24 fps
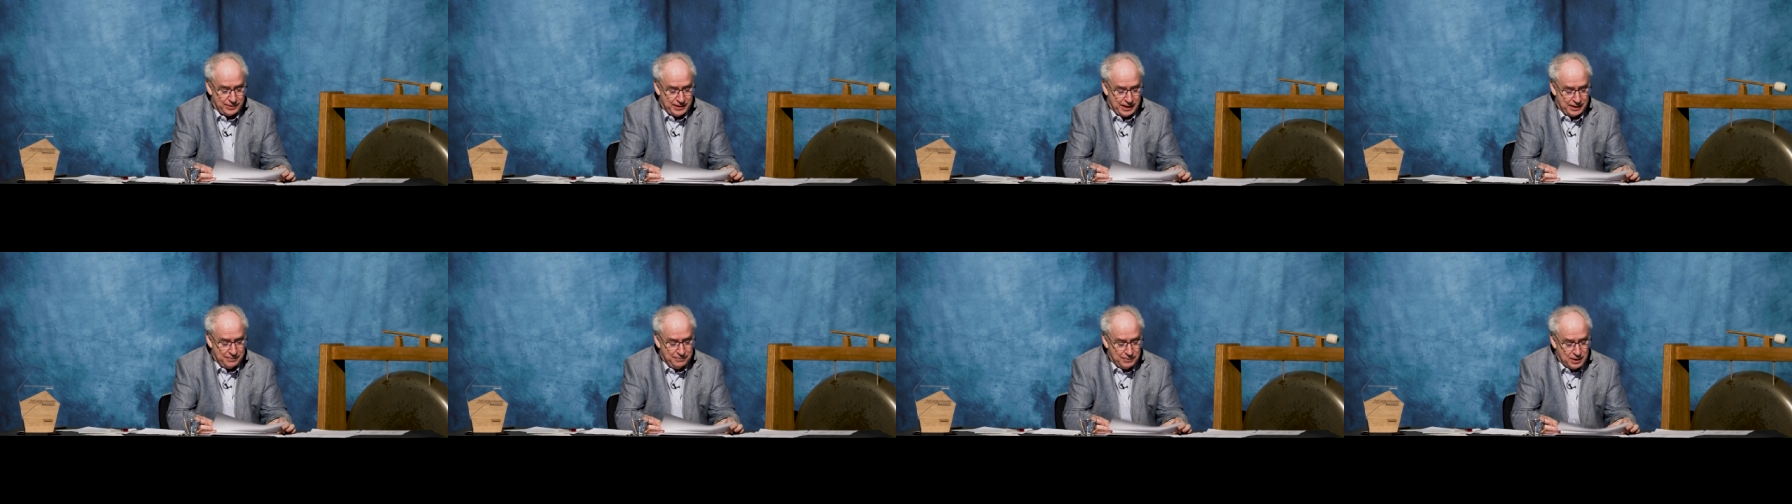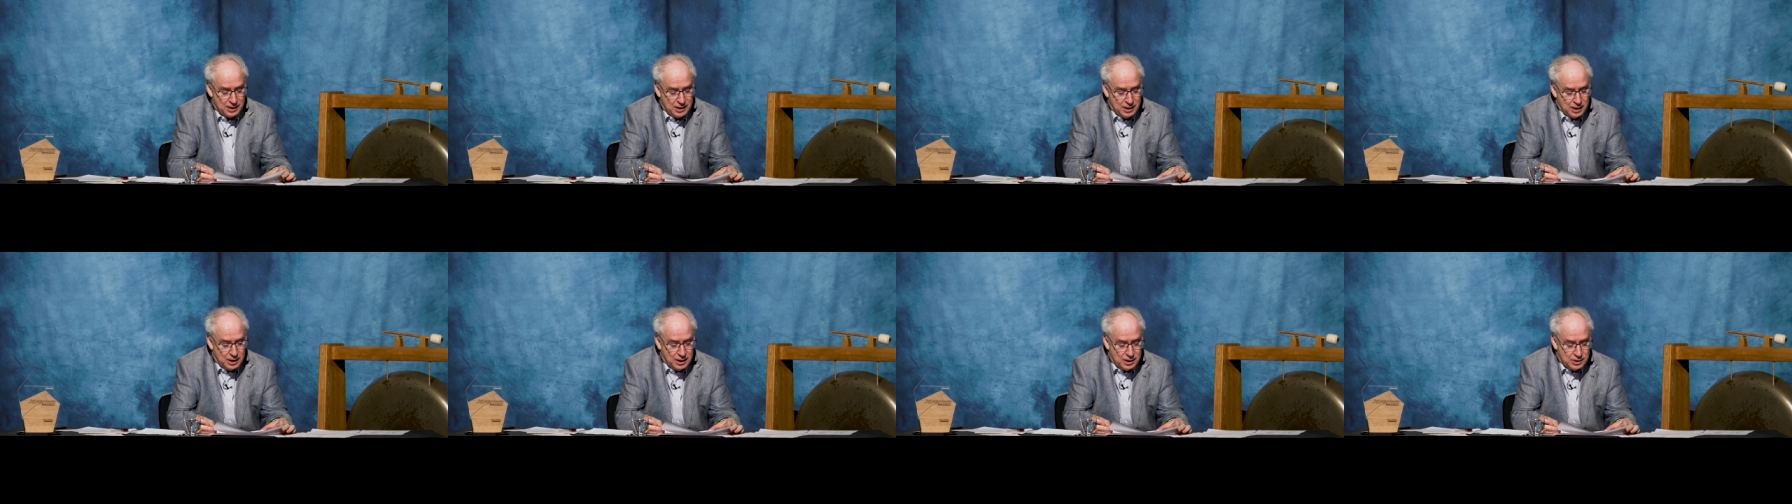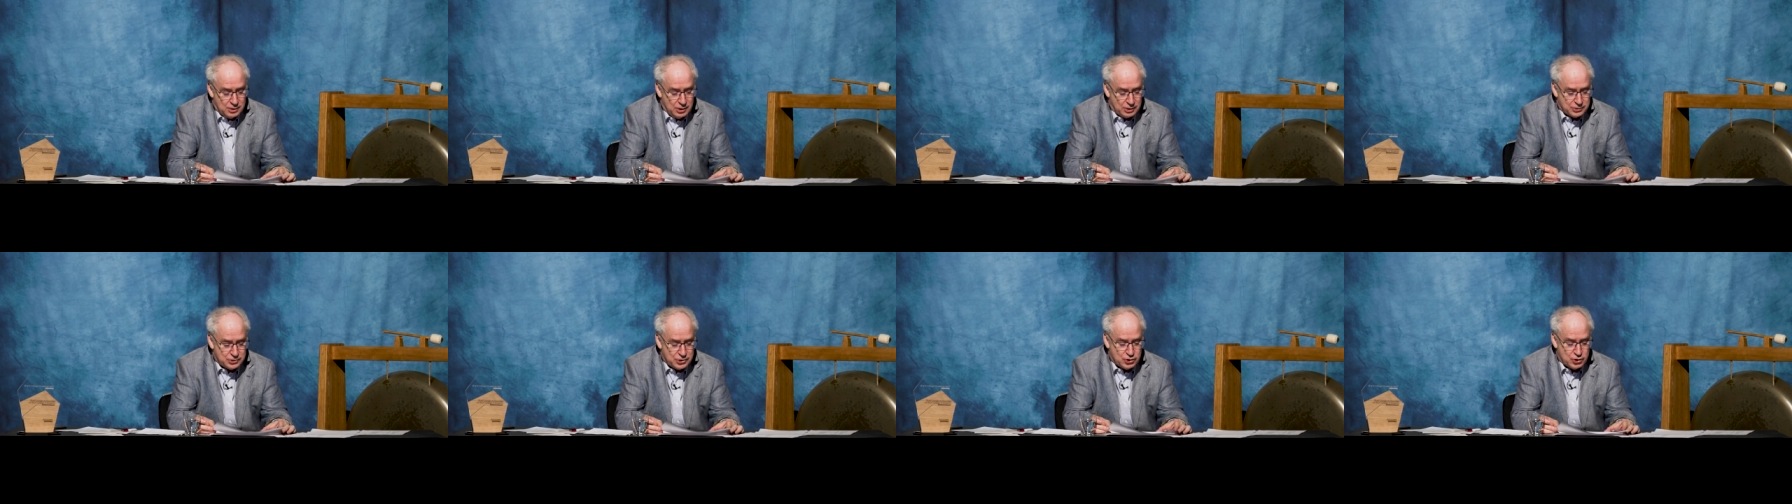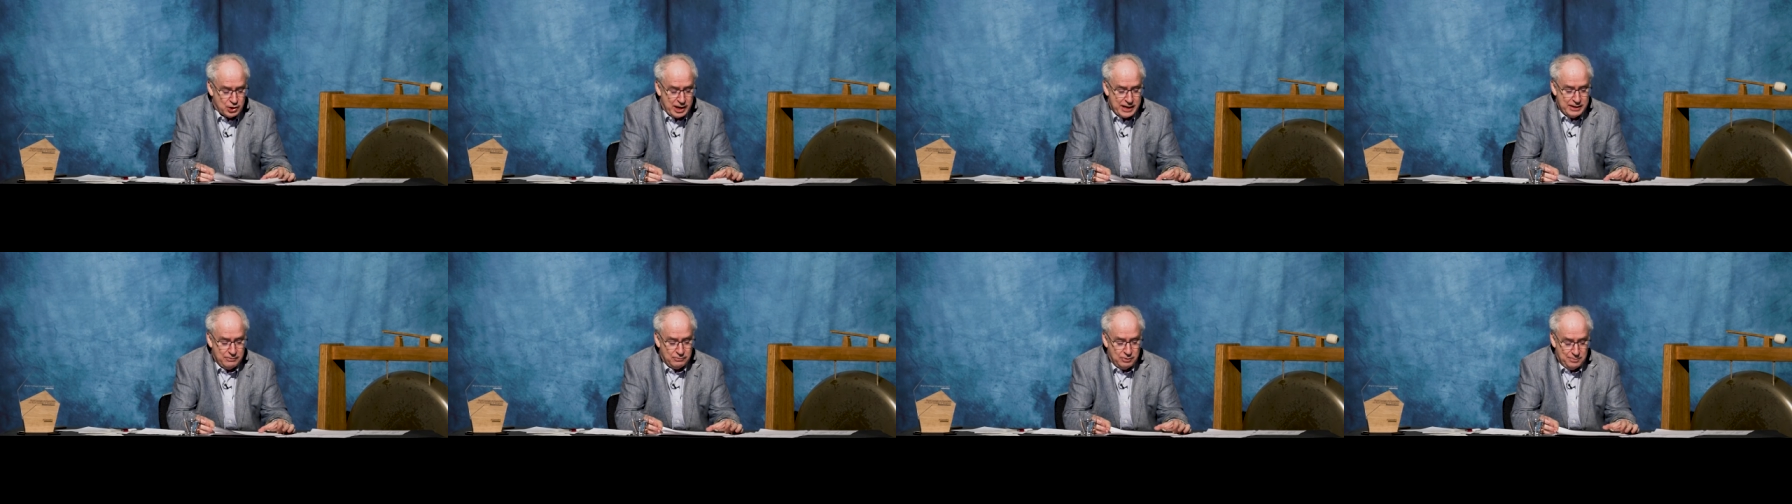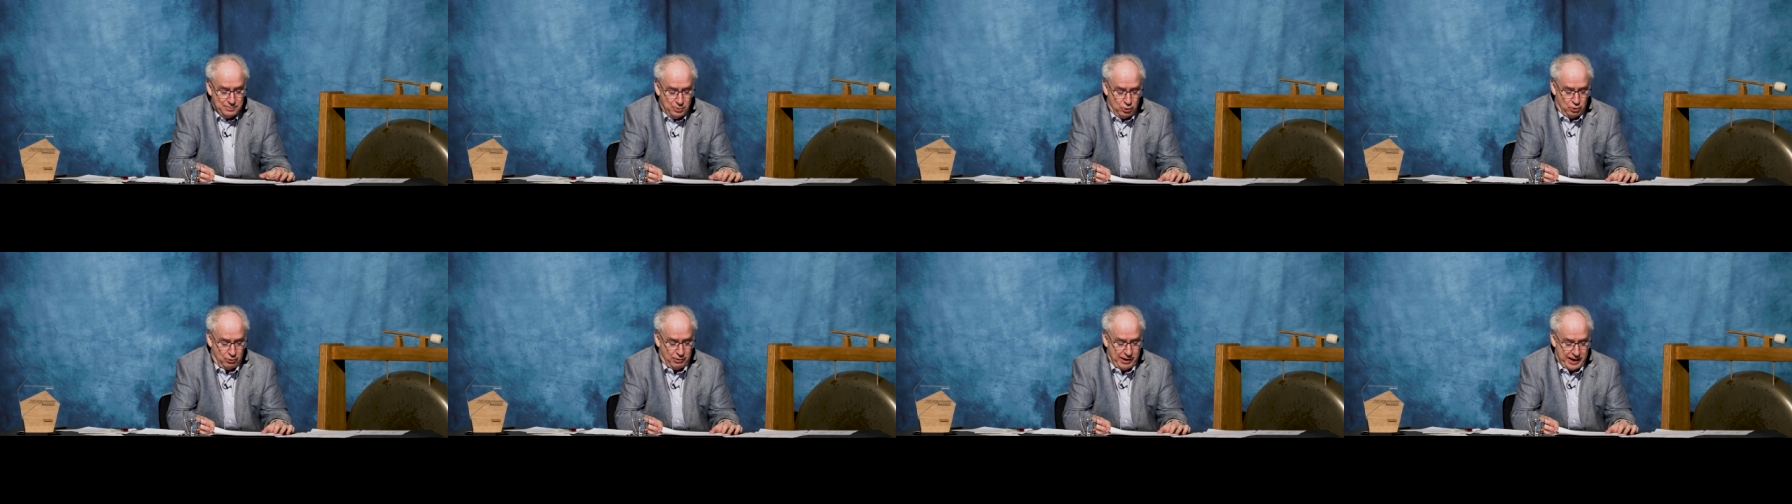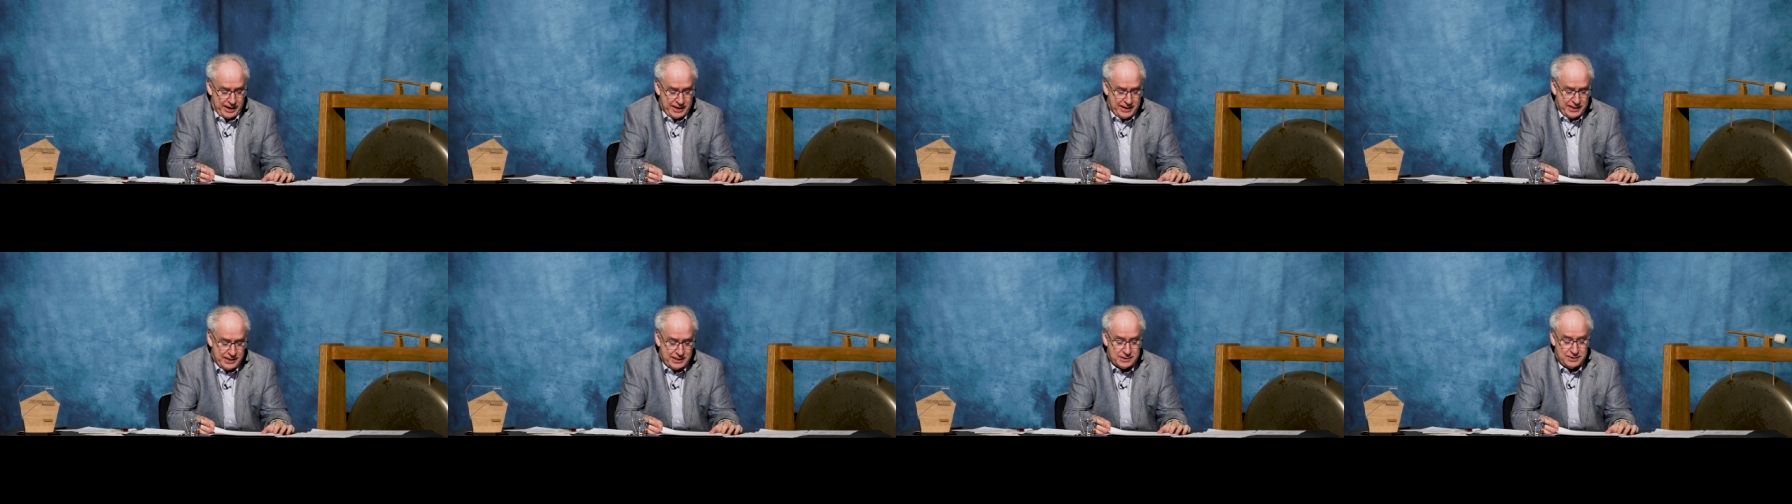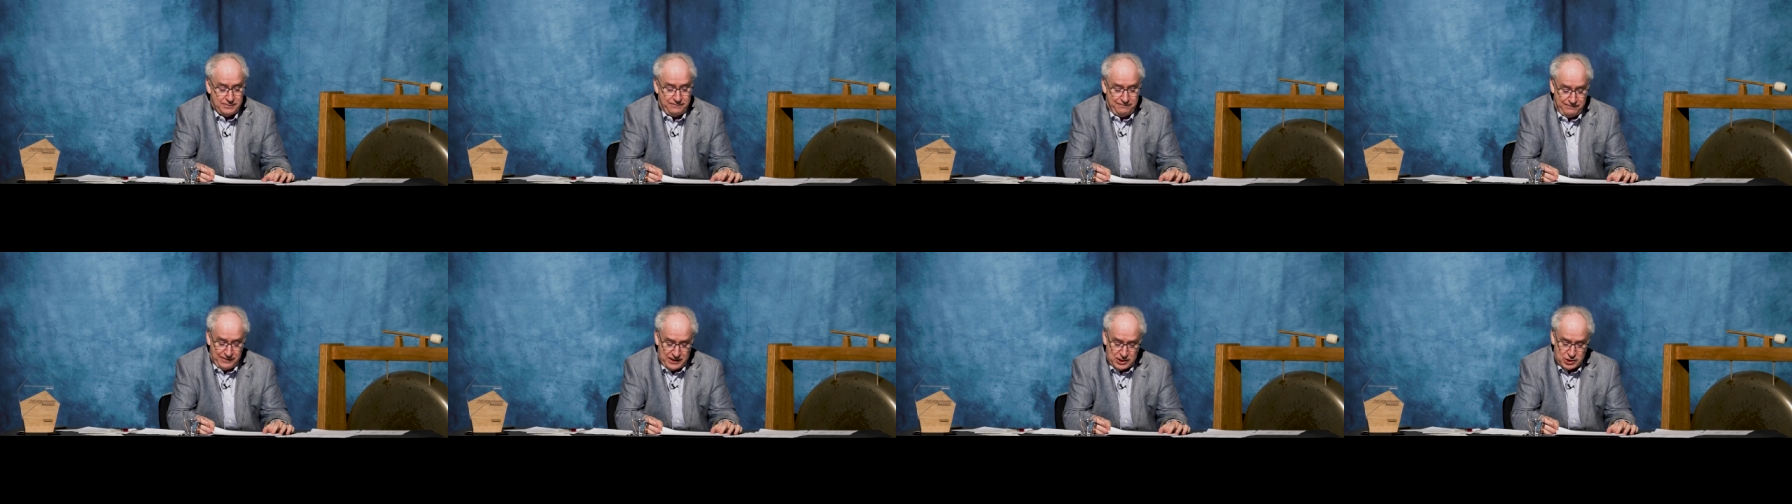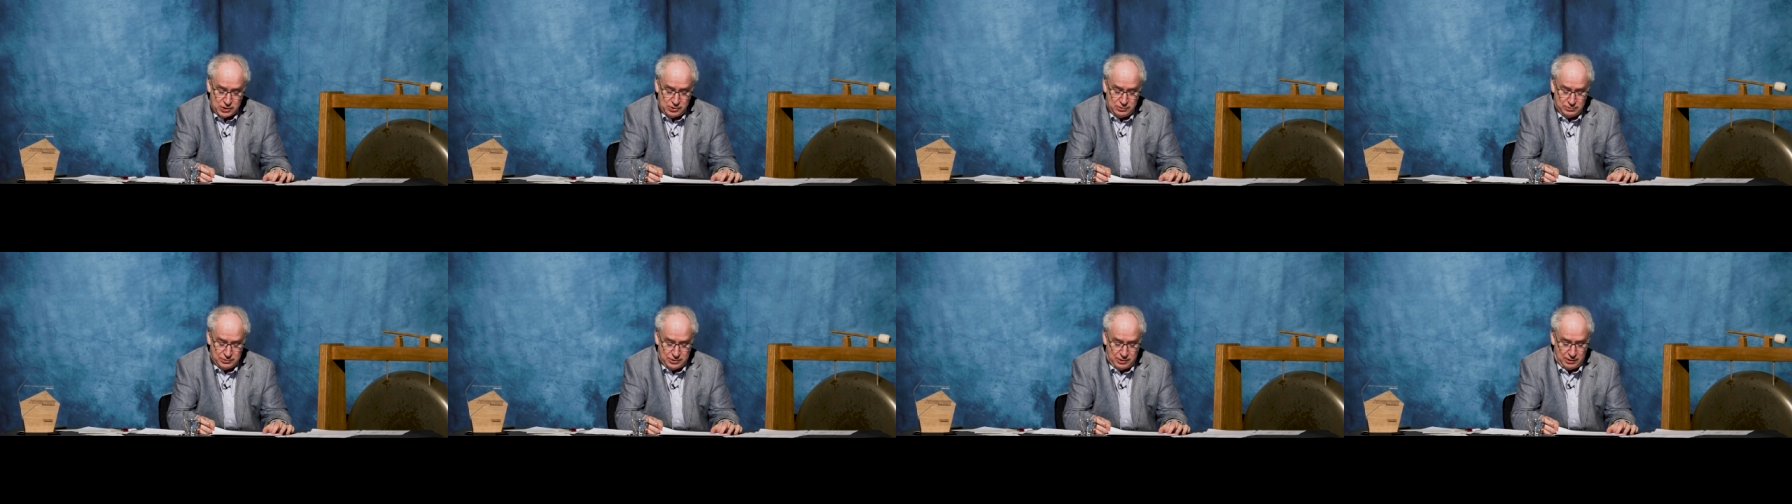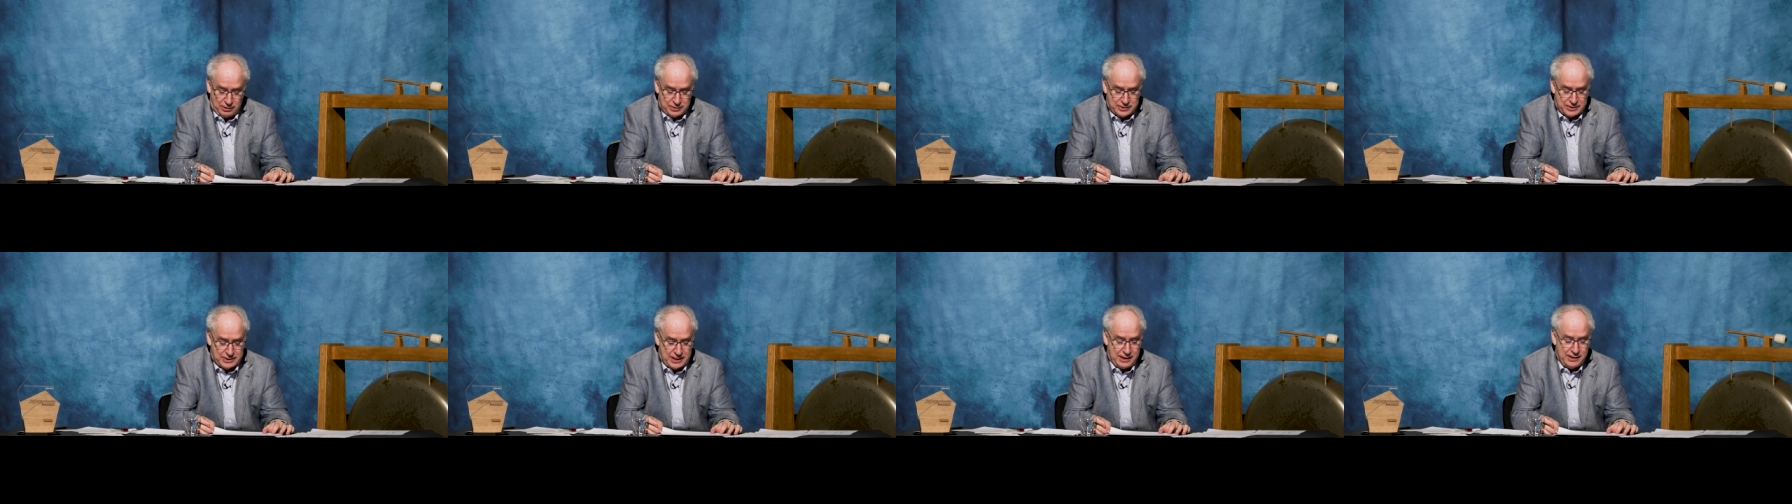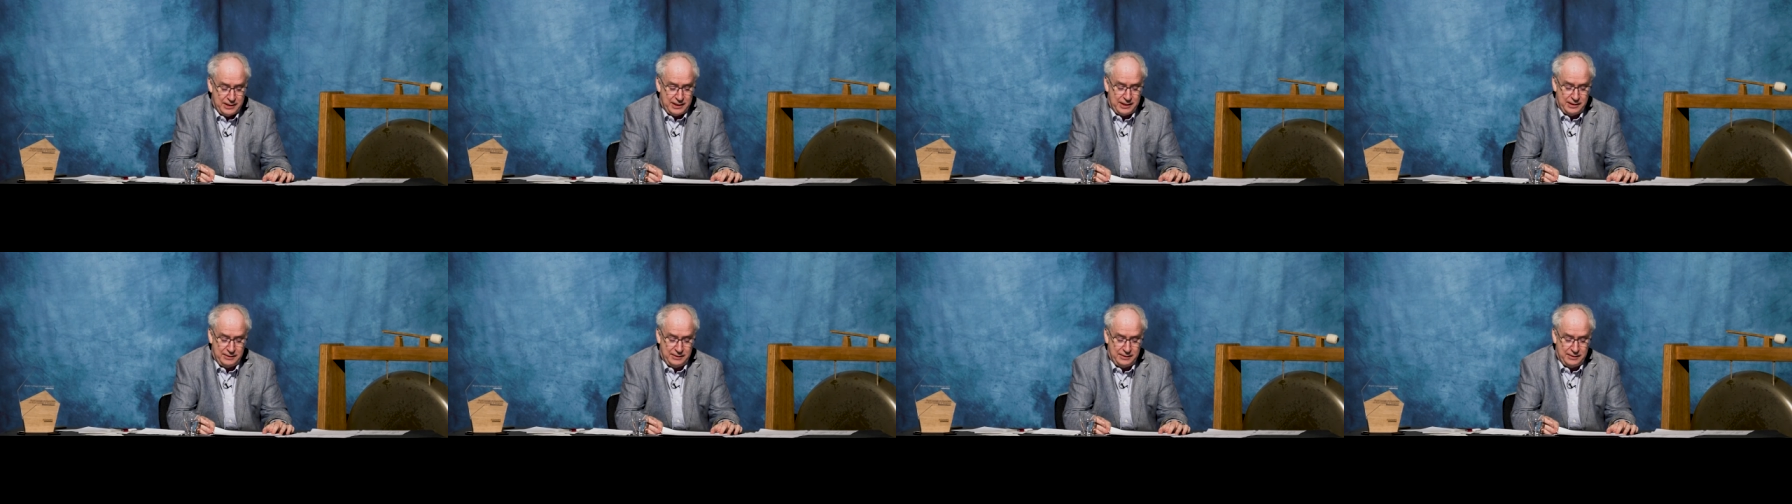one then. Dr. Drake Ramoray is a fictional doctor